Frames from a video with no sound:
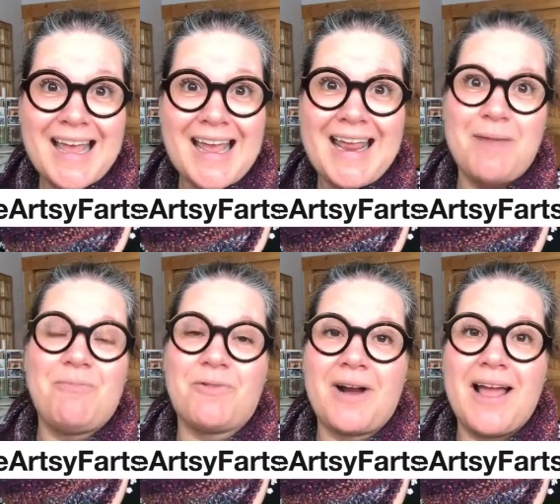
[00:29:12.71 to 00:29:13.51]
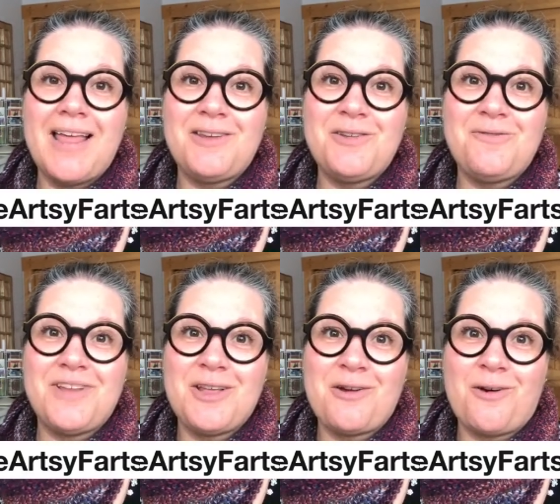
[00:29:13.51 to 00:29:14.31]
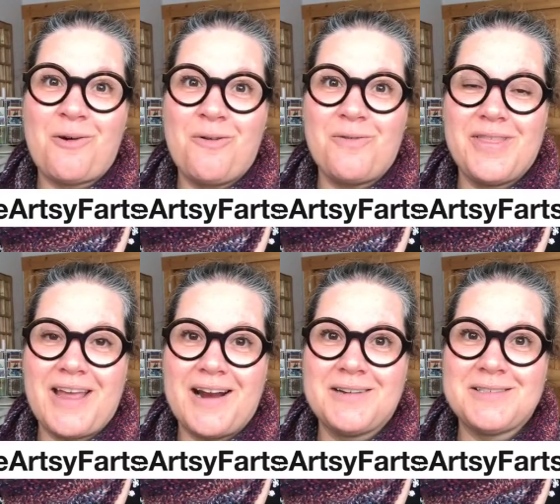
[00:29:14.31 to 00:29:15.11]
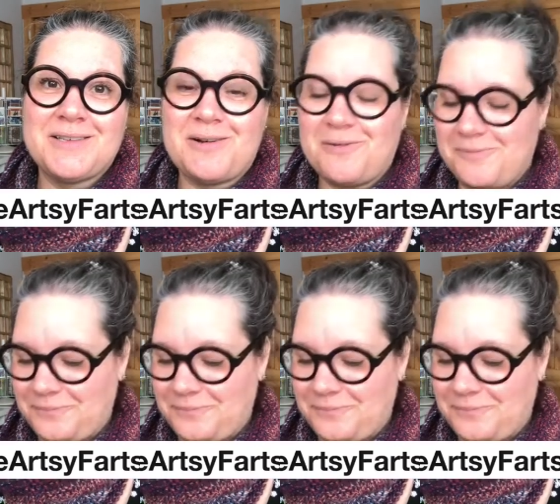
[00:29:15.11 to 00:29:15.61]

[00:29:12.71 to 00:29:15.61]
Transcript: a brand new video over there. So